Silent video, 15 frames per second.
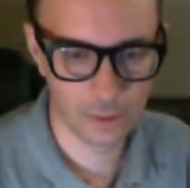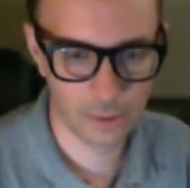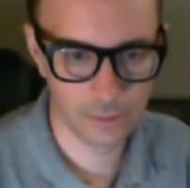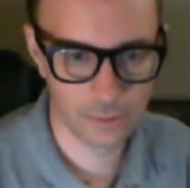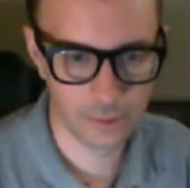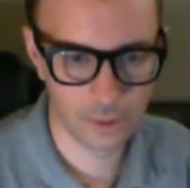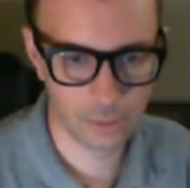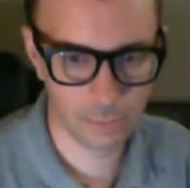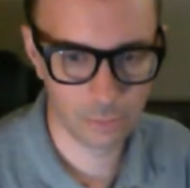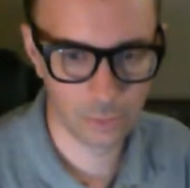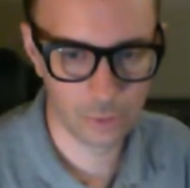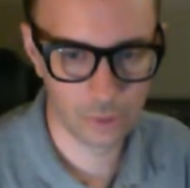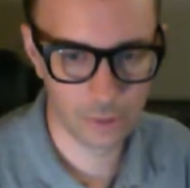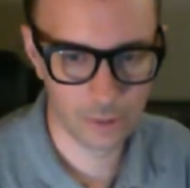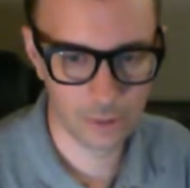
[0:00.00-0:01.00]
to get
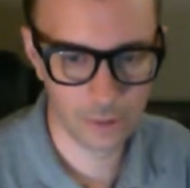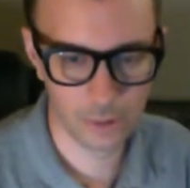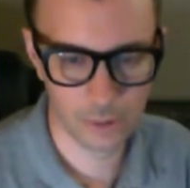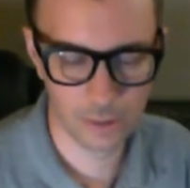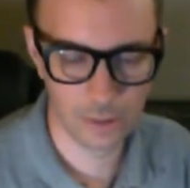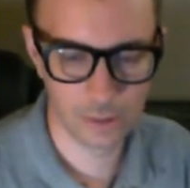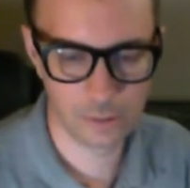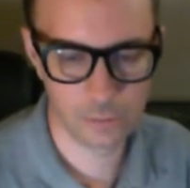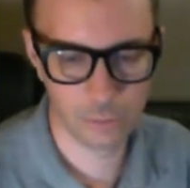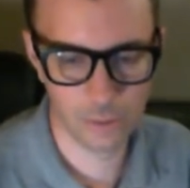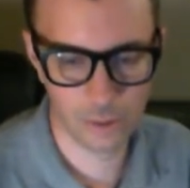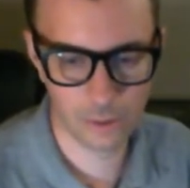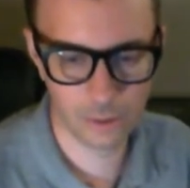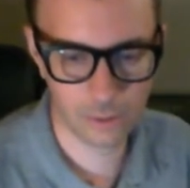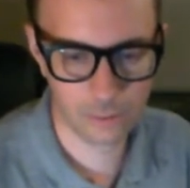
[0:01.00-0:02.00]
rolling as
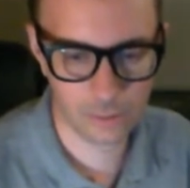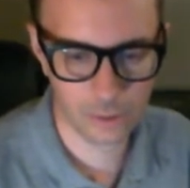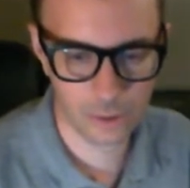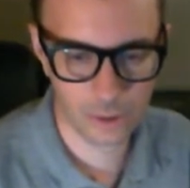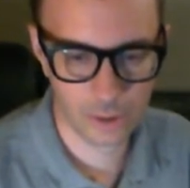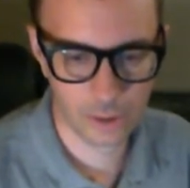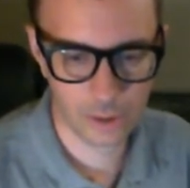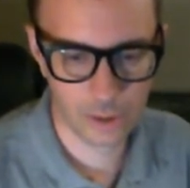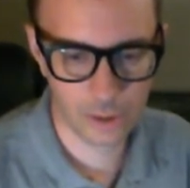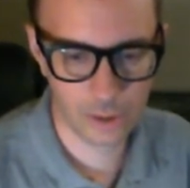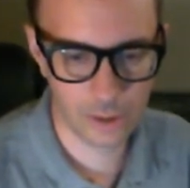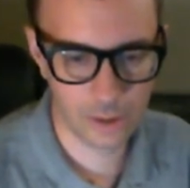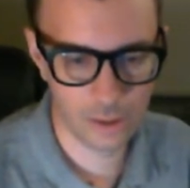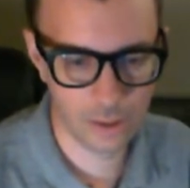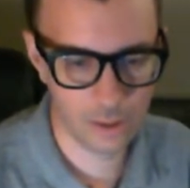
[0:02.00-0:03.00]
well.
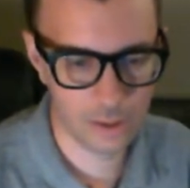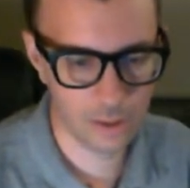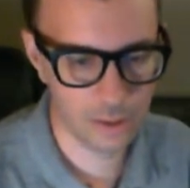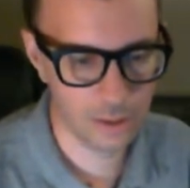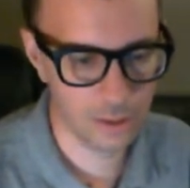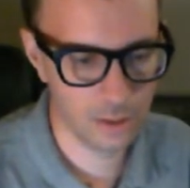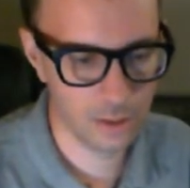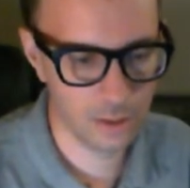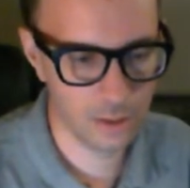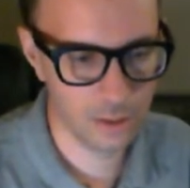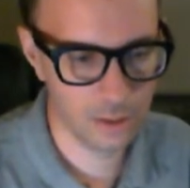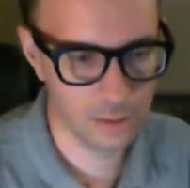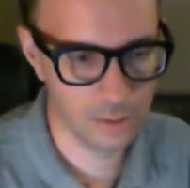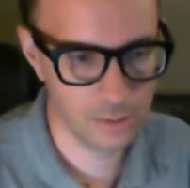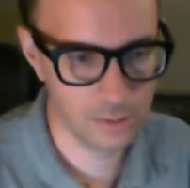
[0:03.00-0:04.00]

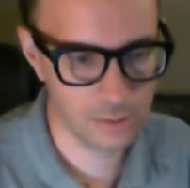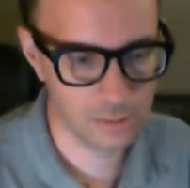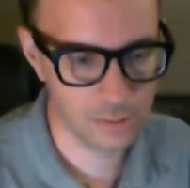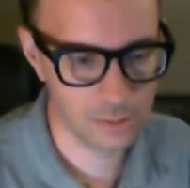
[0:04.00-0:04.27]
And